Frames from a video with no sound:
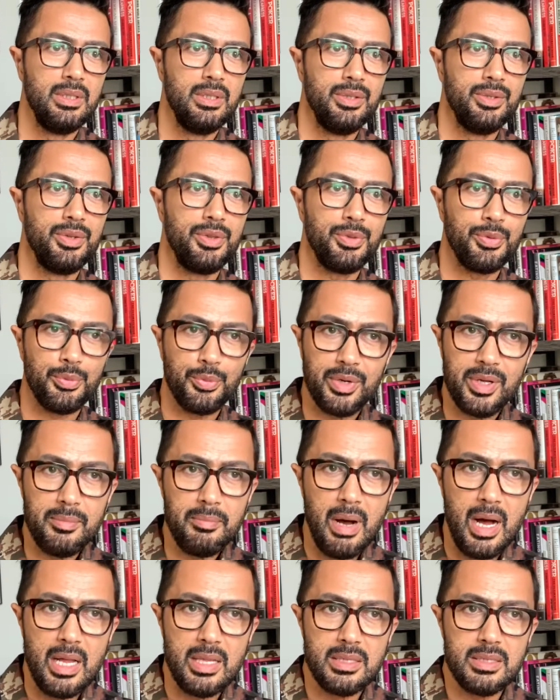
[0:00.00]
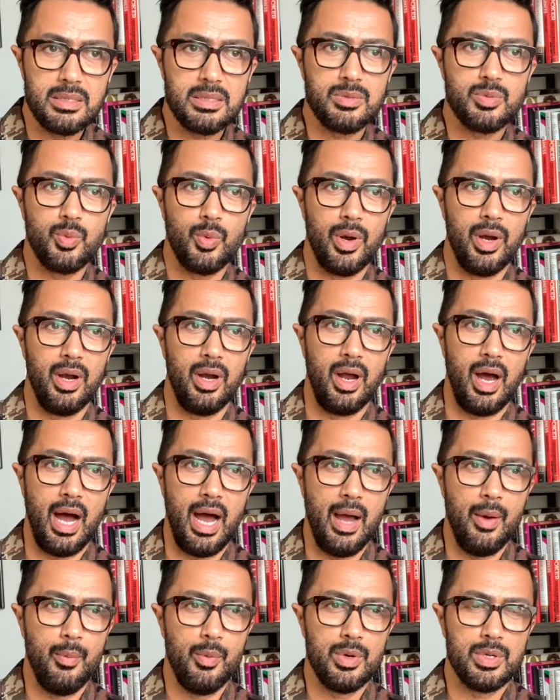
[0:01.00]
three months where
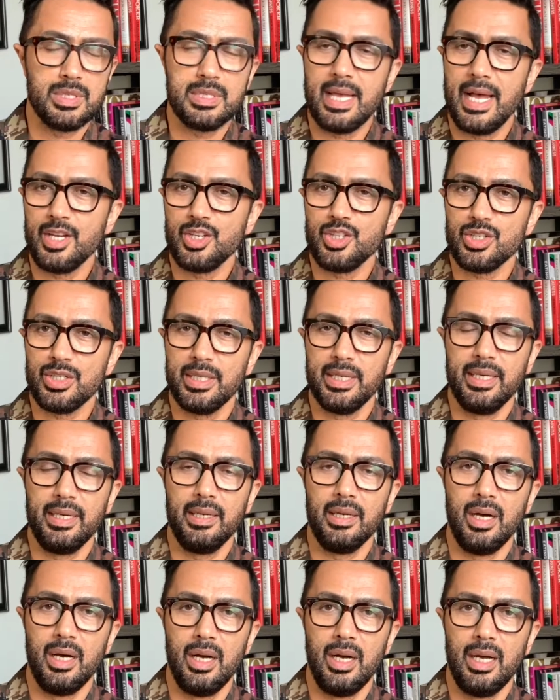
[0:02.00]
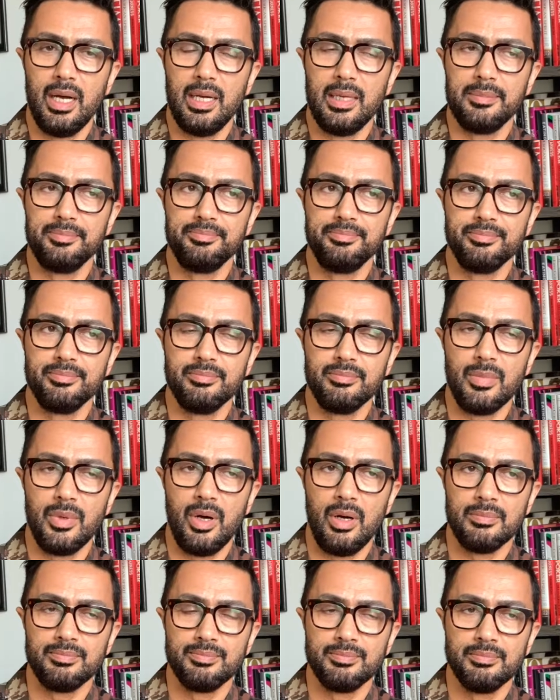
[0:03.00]
I was actually um,
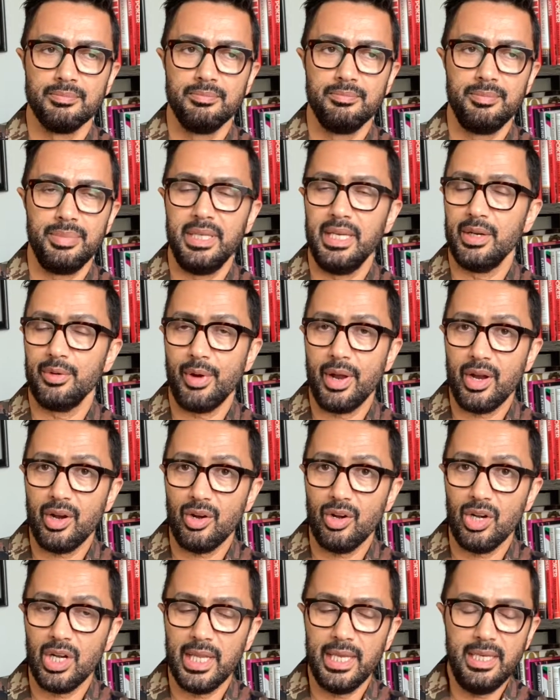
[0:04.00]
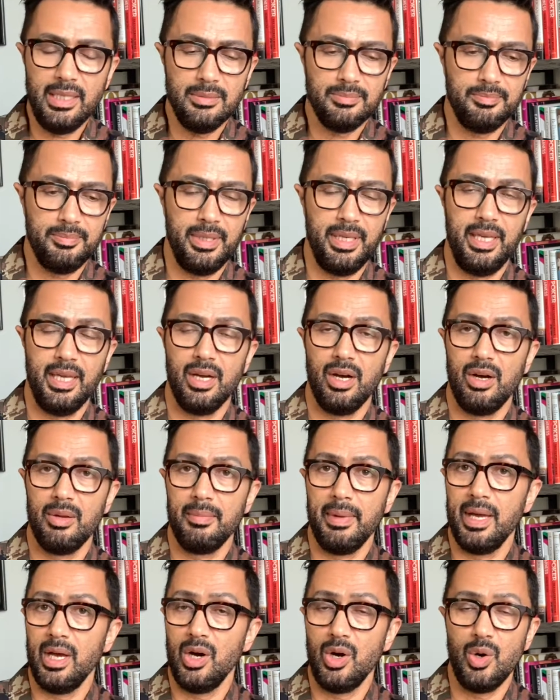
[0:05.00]
peeing regularly, peeing on
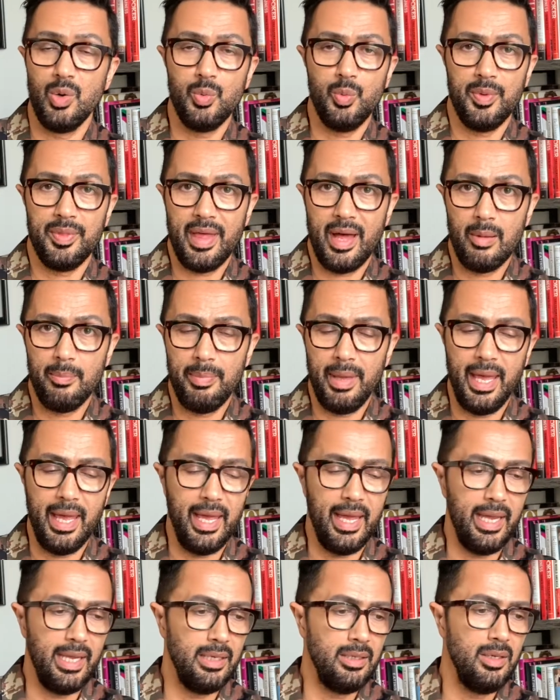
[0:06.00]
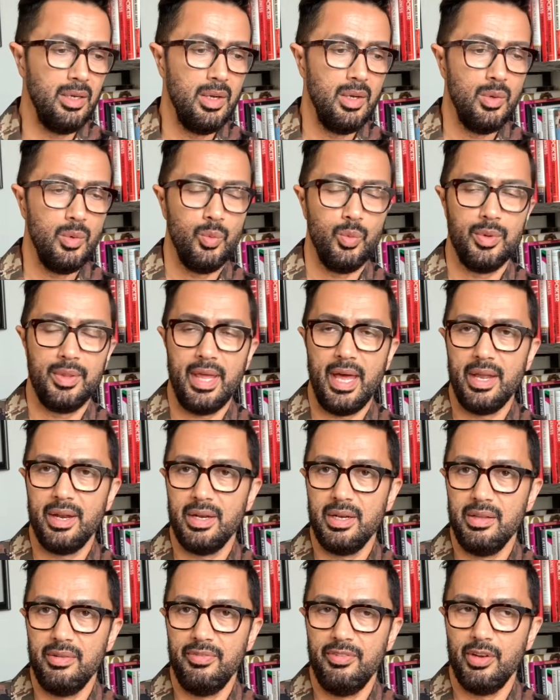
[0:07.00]
my own without pain, without
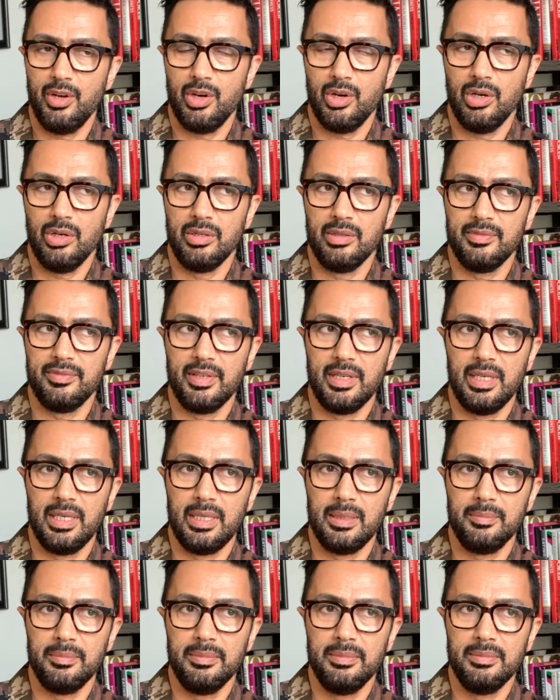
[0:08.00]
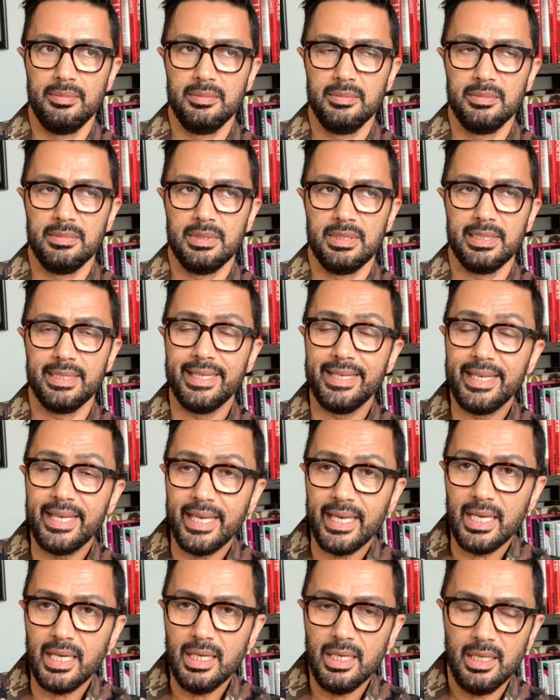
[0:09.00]
any fear of. Um,
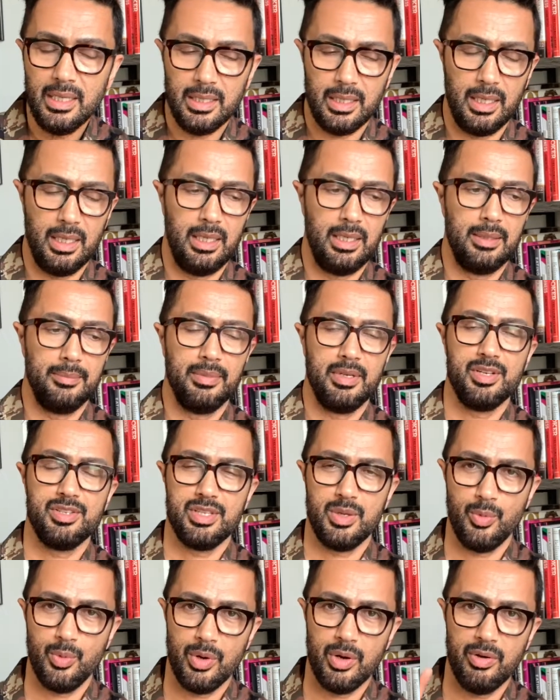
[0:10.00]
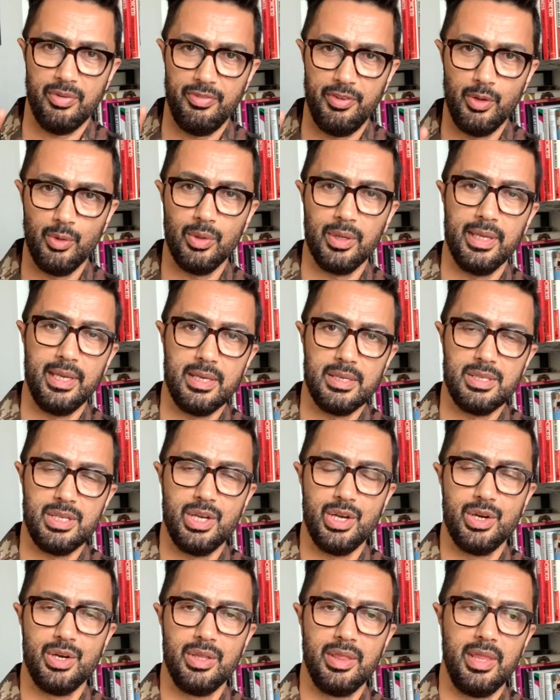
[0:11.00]
leaking because um, there were a few leaks
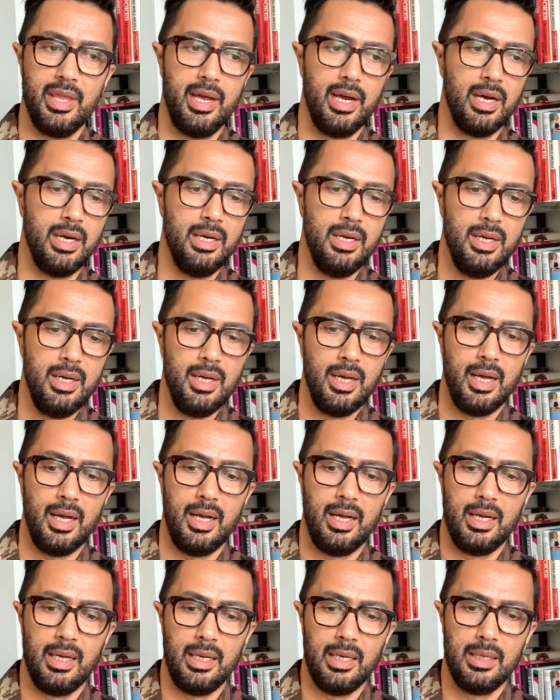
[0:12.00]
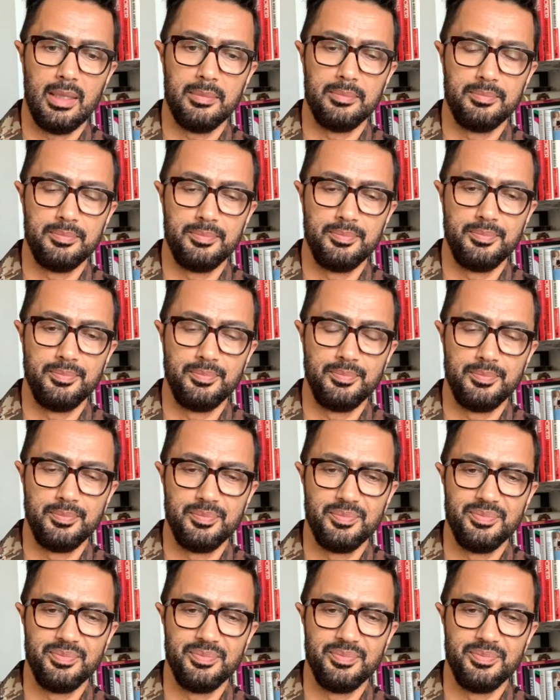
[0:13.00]
here and there. Um,